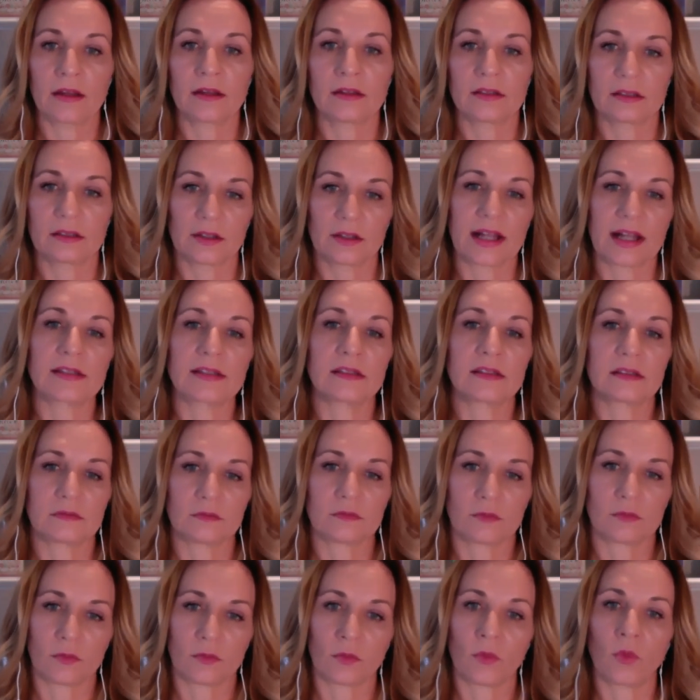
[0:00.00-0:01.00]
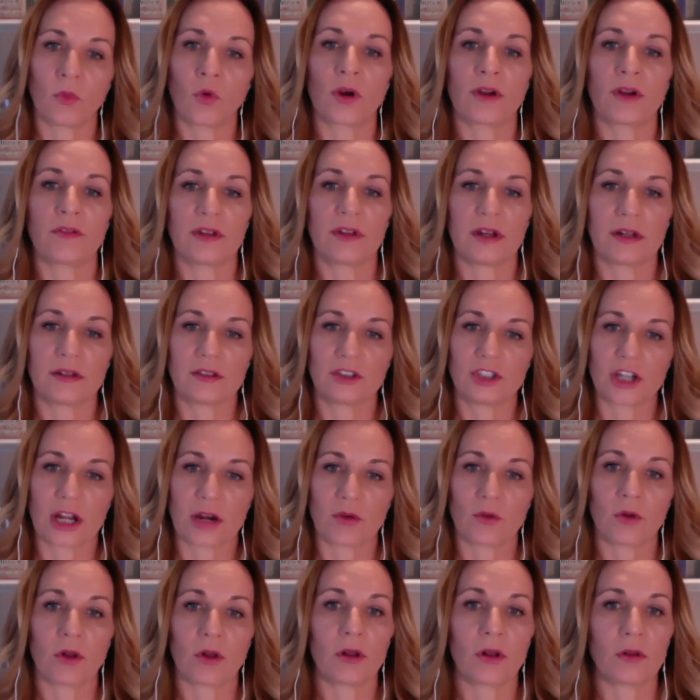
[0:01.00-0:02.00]
So that's more of a
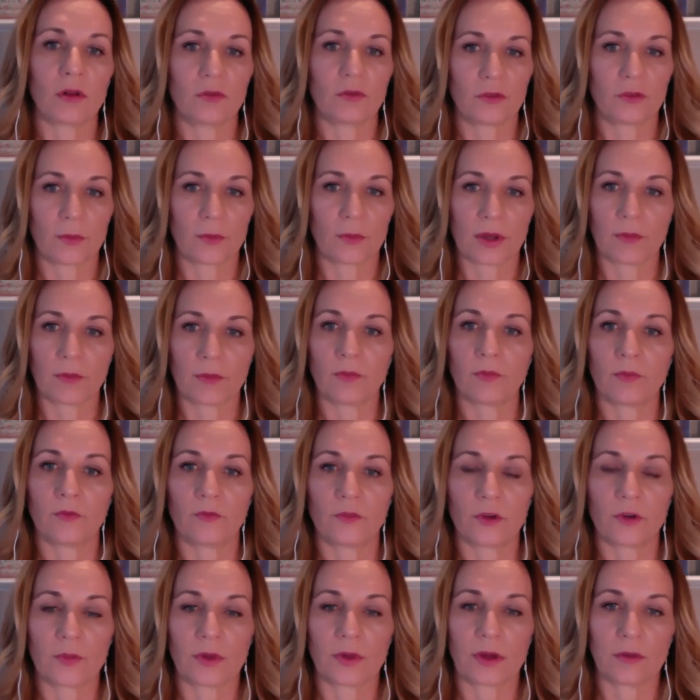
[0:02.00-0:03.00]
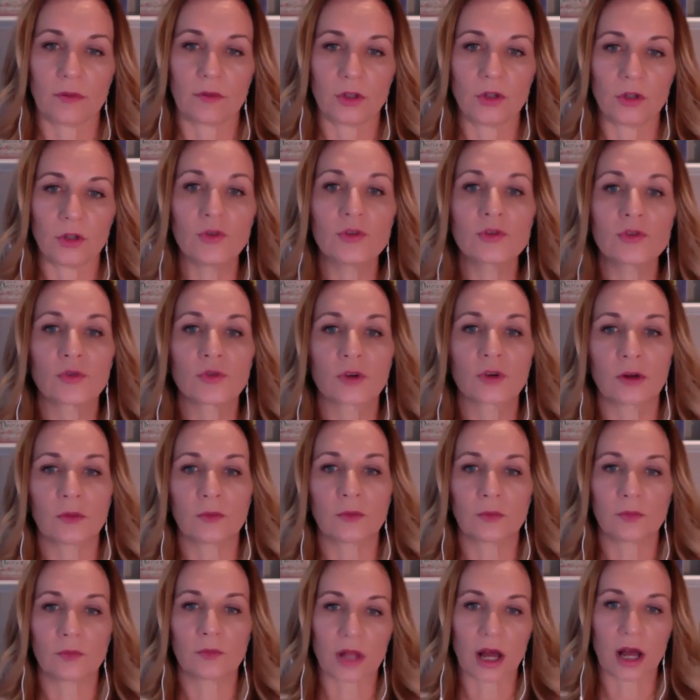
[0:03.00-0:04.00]
general from a from a
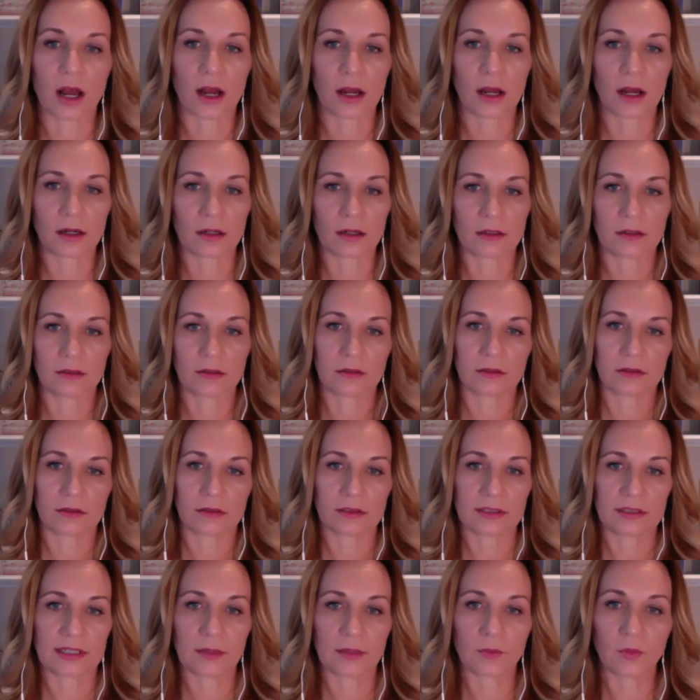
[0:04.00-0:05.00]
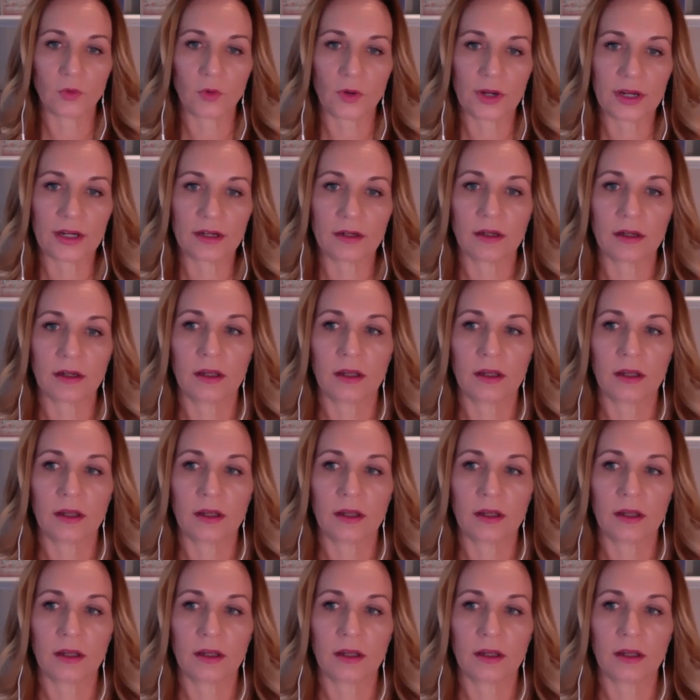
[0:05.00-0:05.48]
newsroom blog standpoint